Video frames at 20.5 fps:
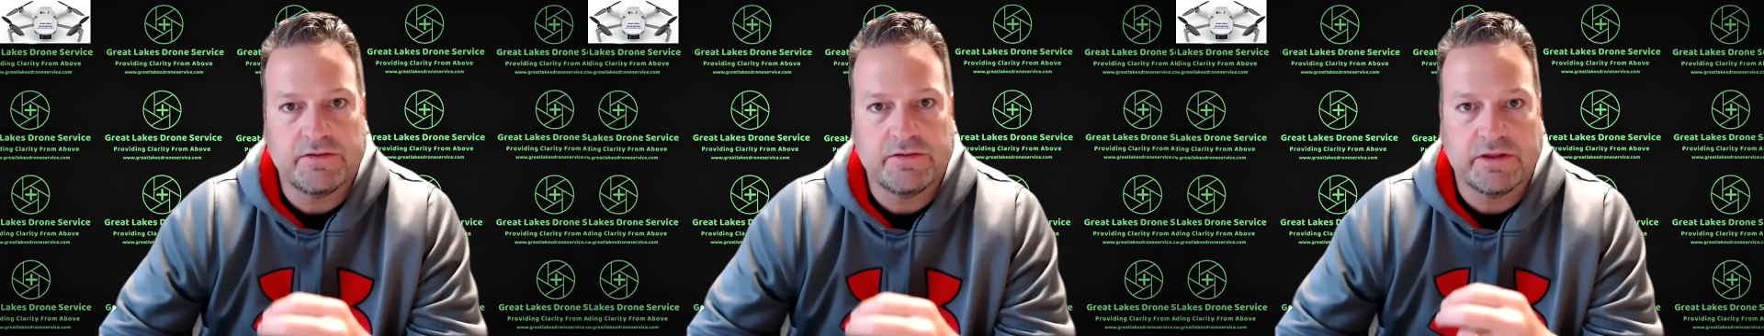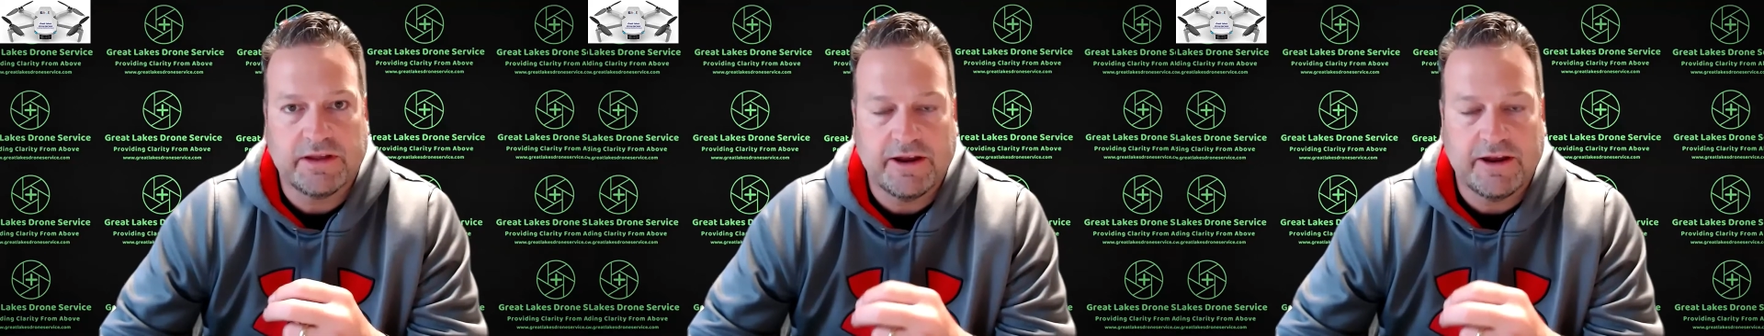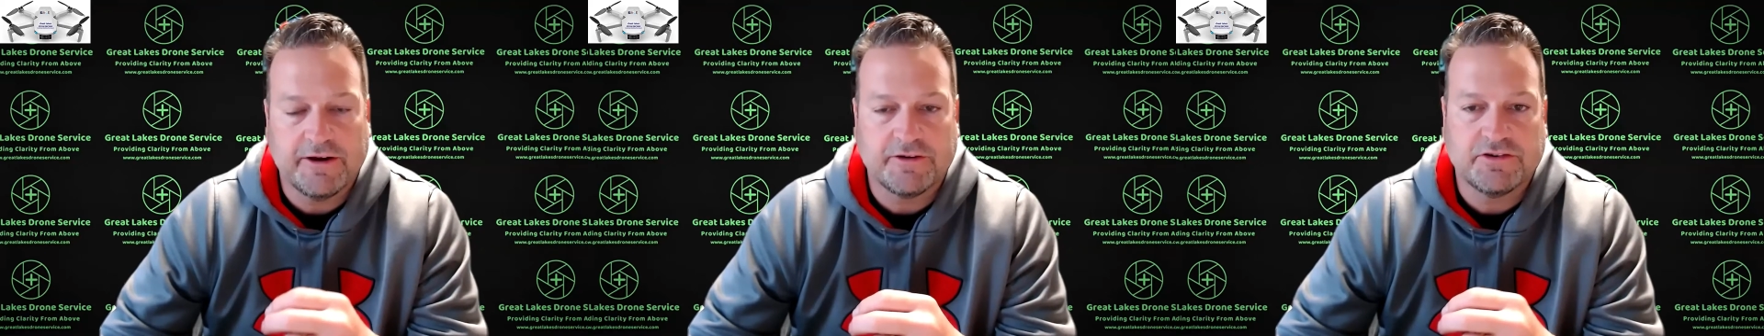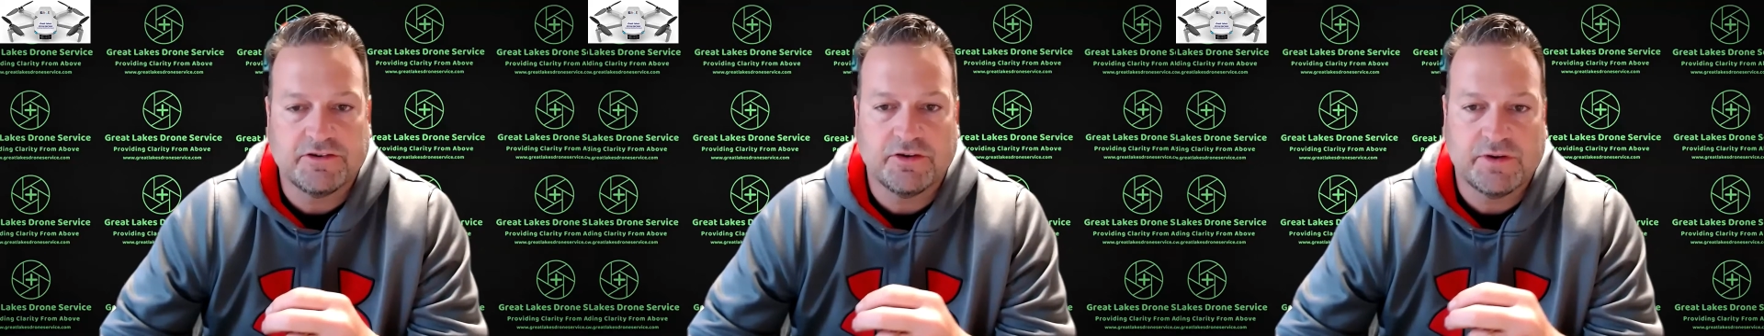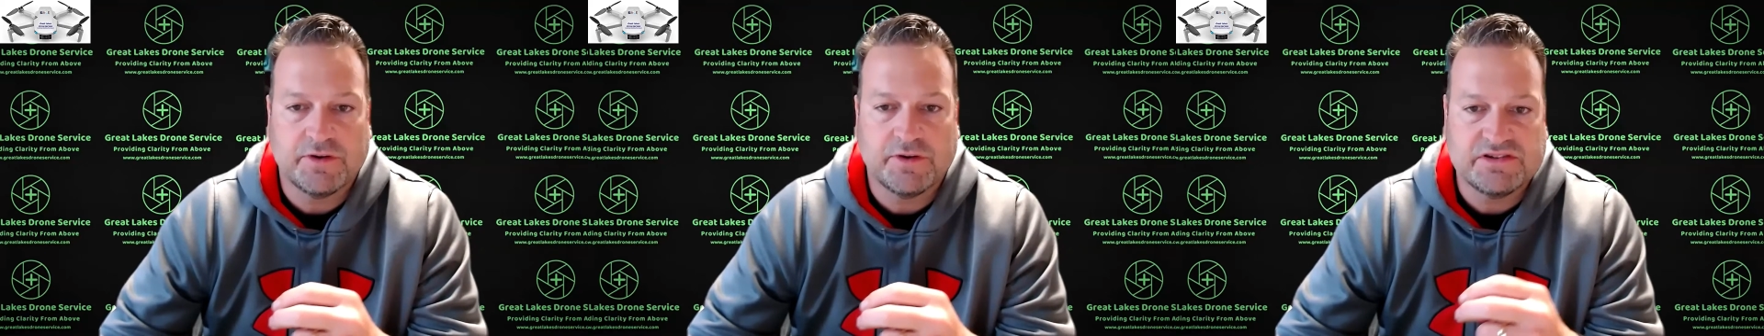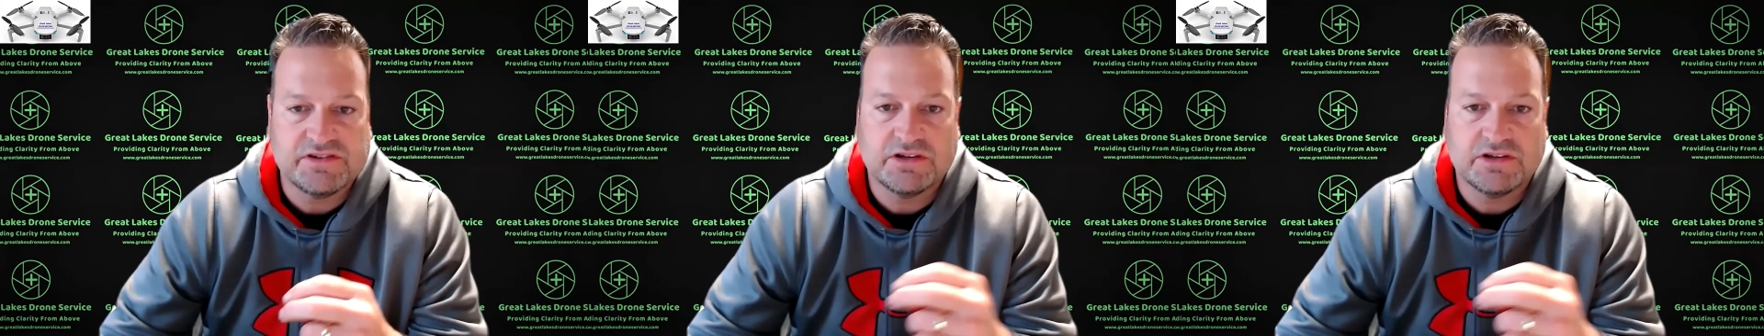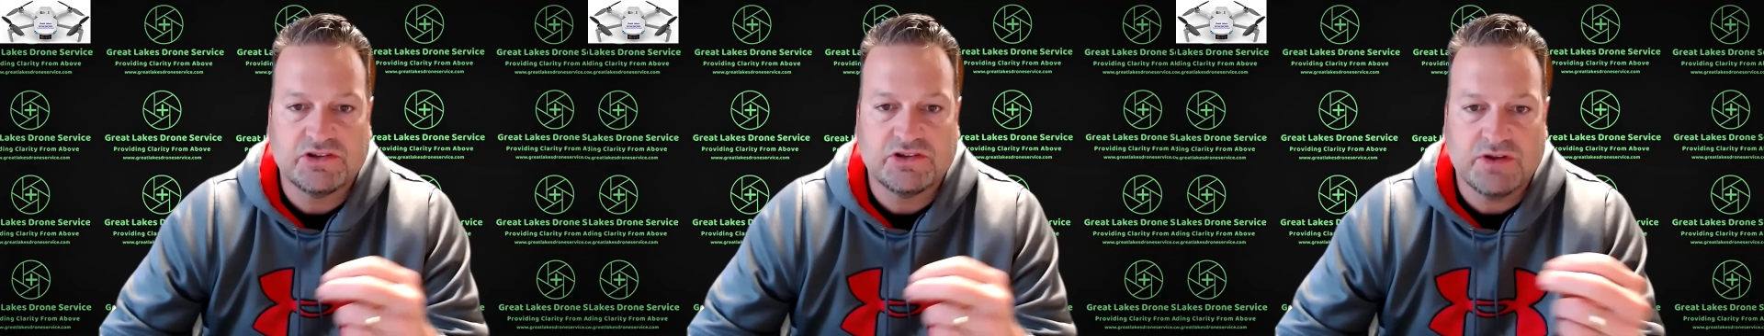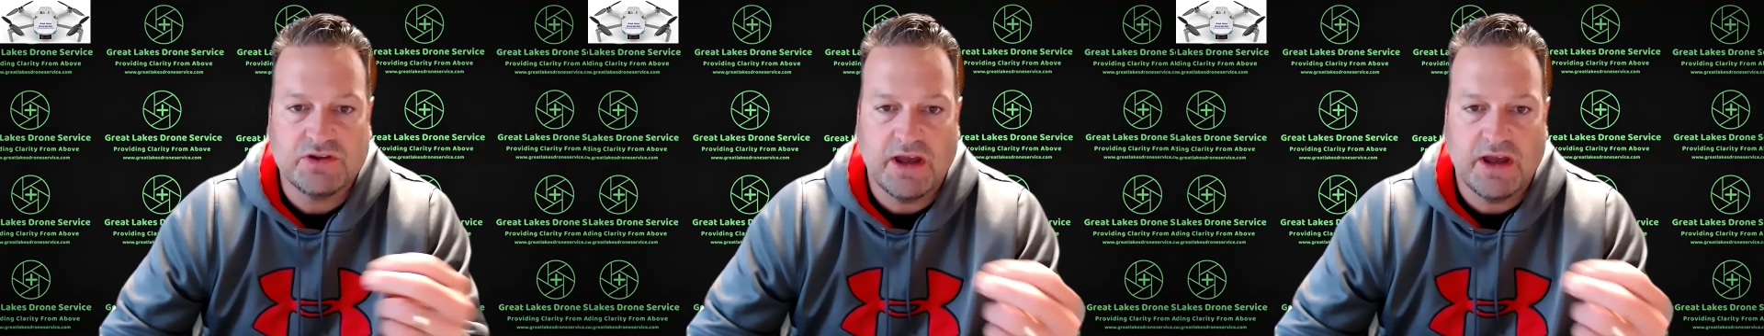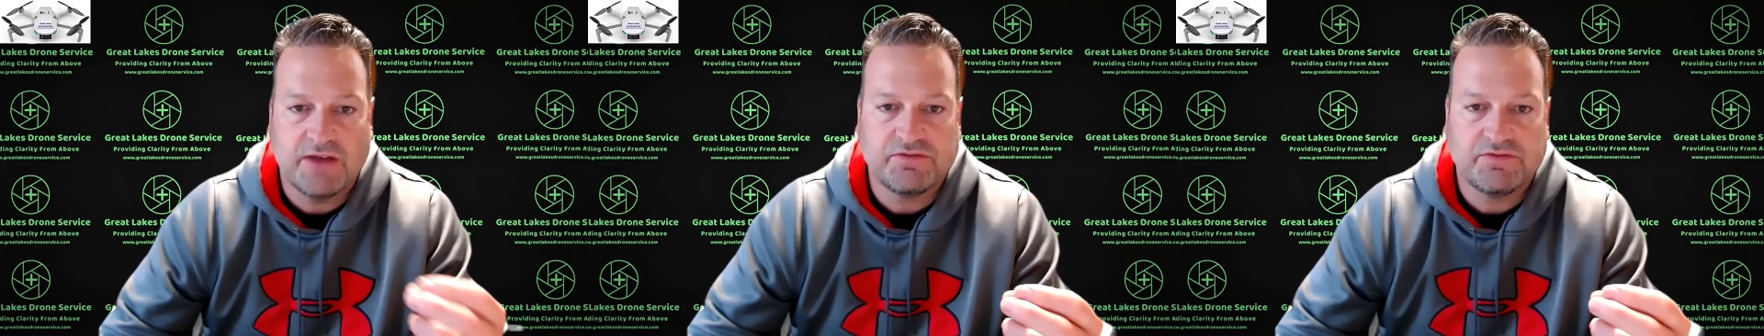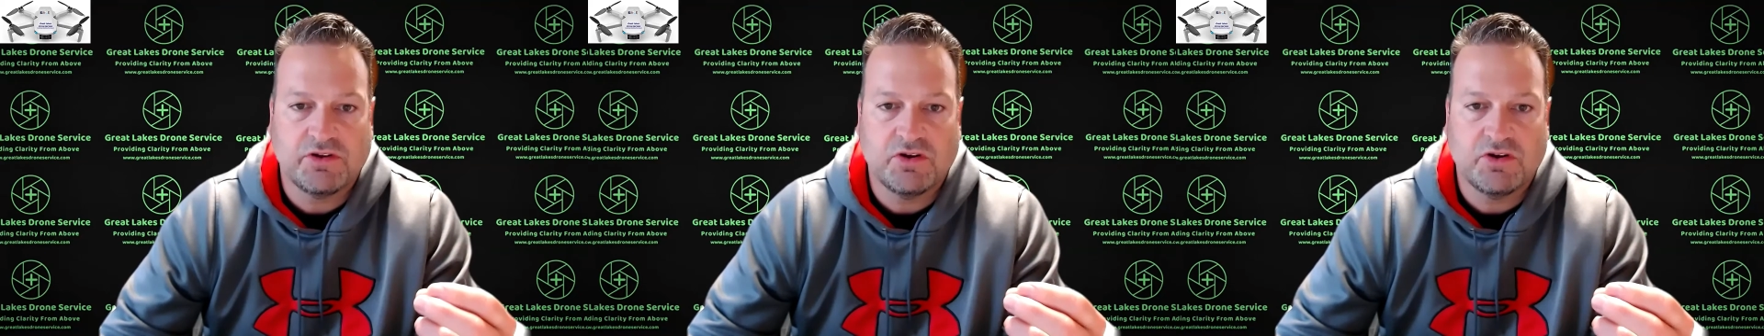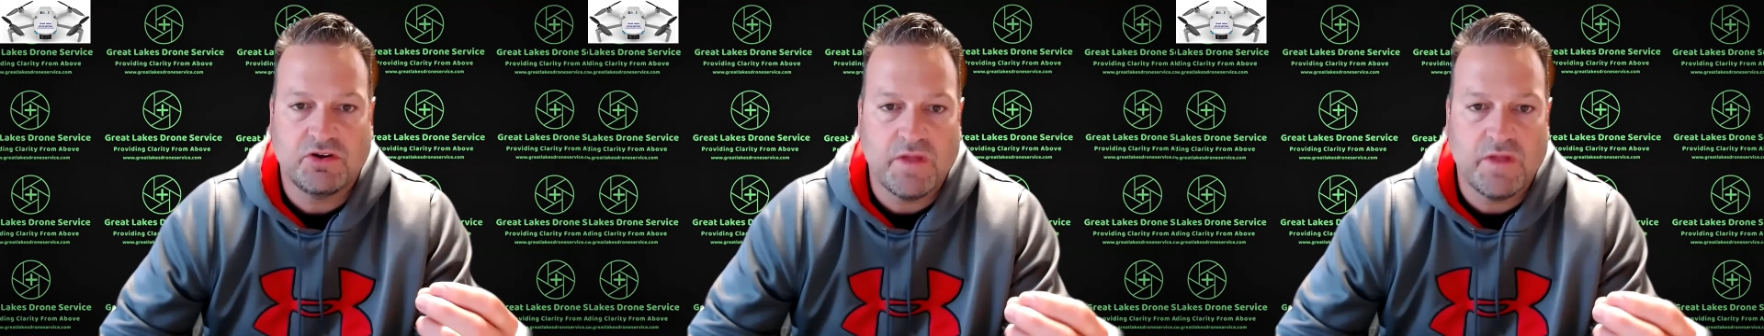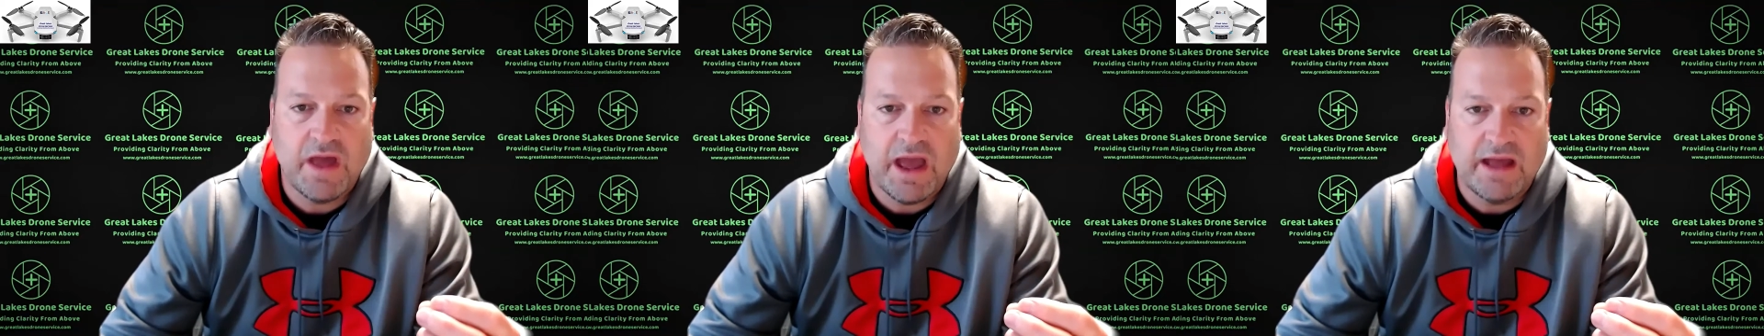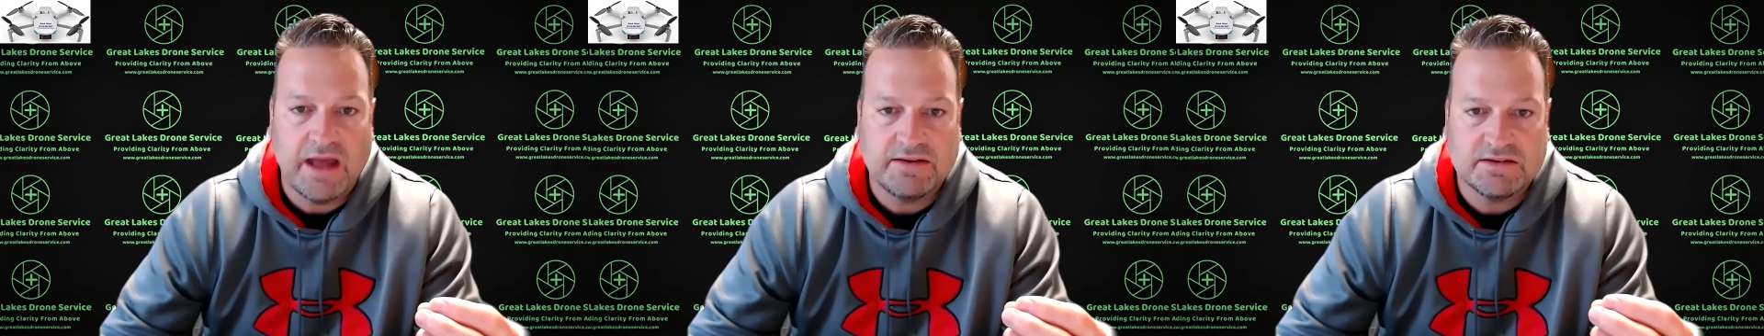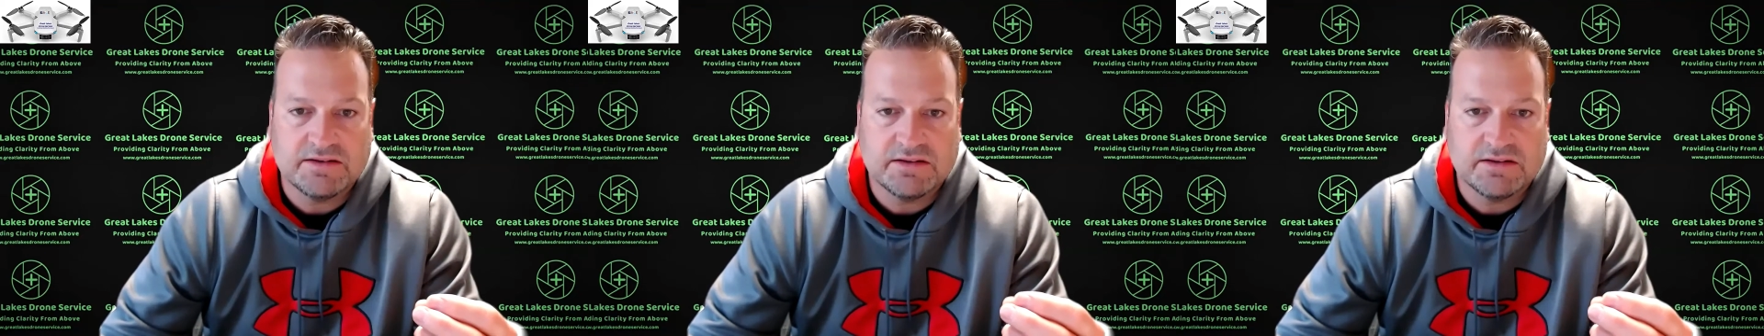the characteristics. You have to know
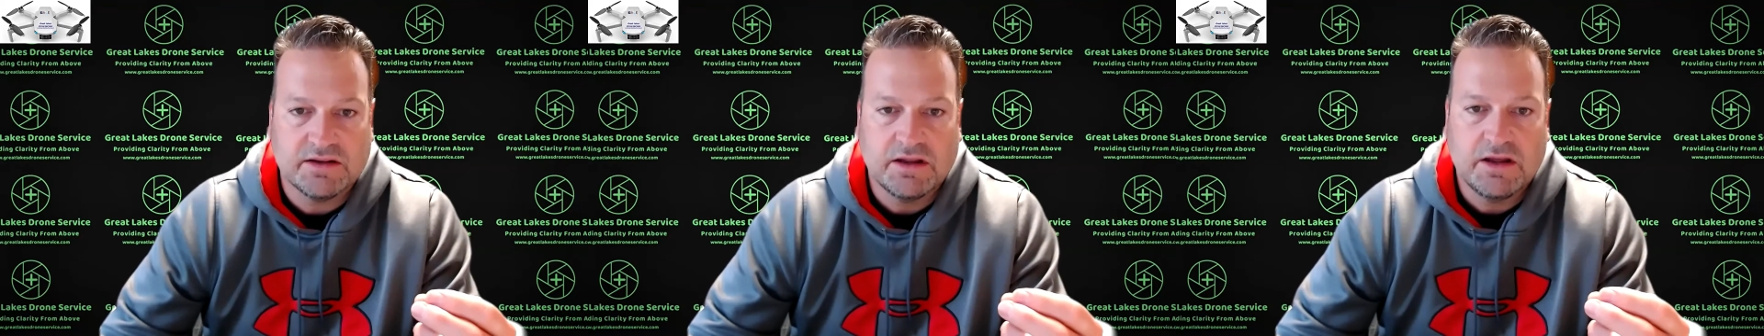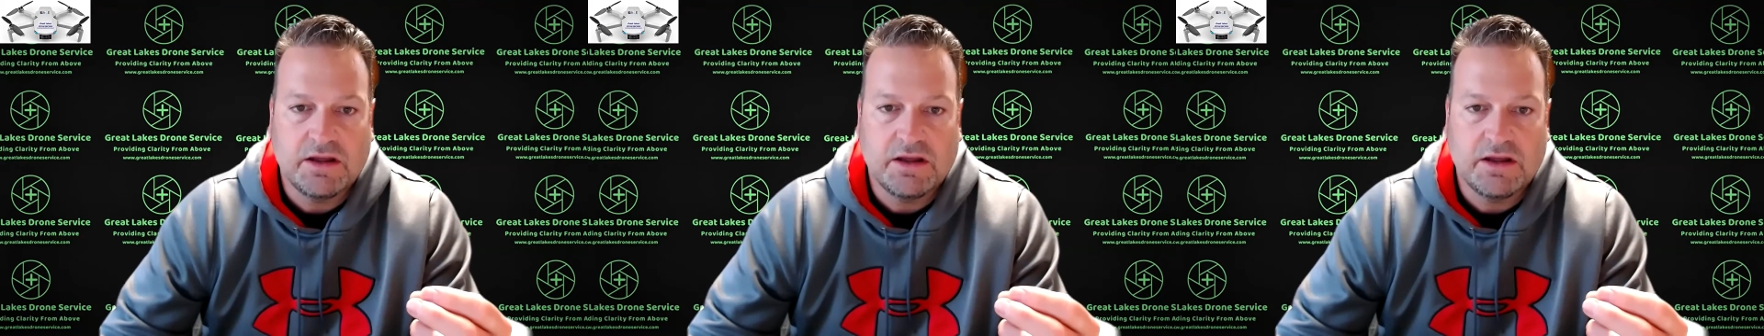that.